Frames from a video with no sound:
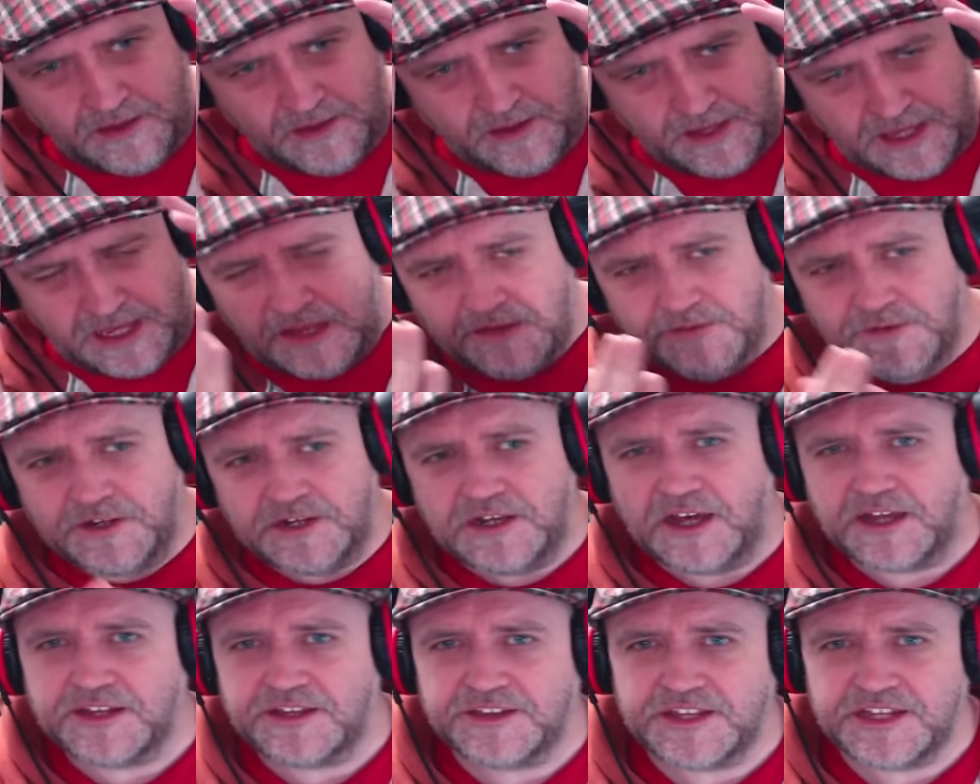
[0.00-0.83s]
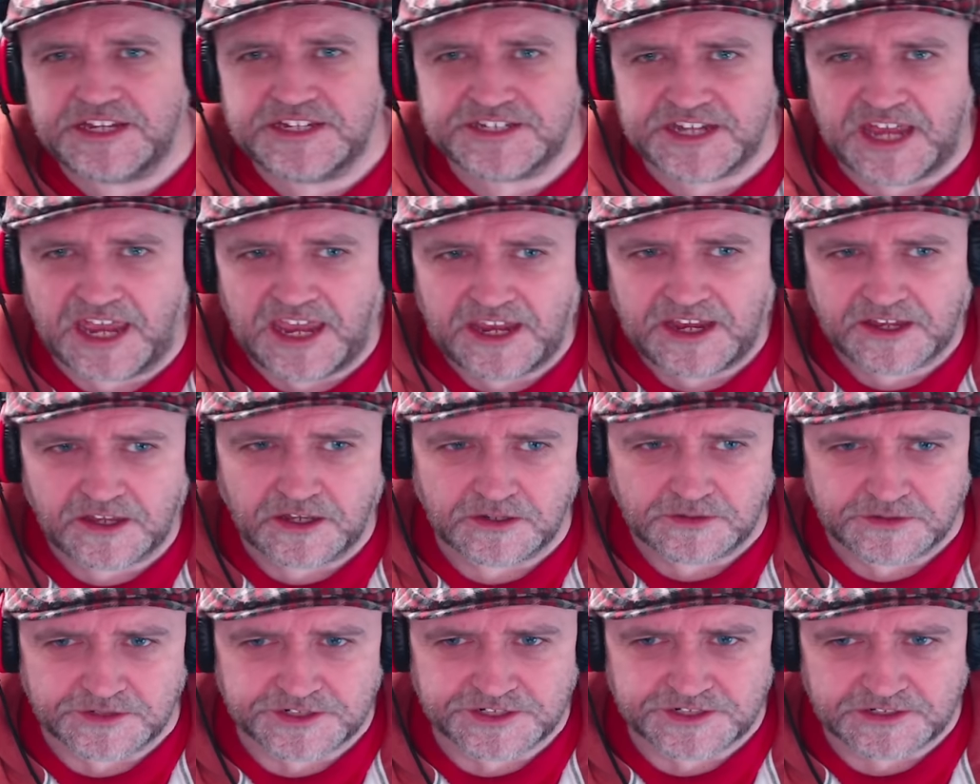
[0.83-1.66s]
even like these
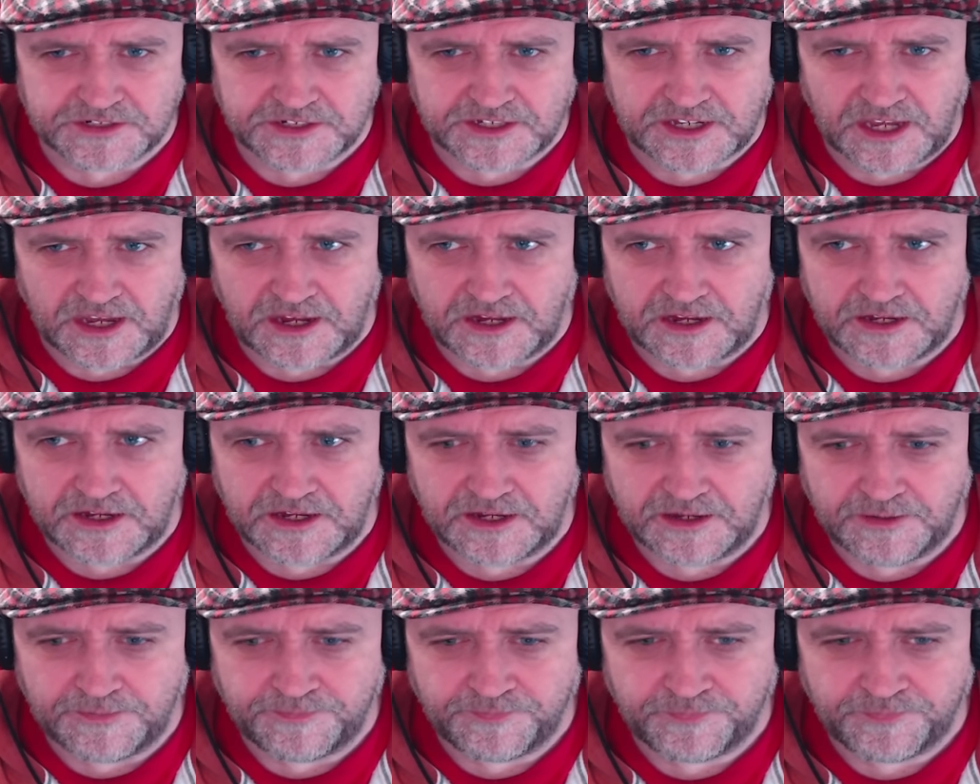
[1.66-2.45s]
echoes, okay?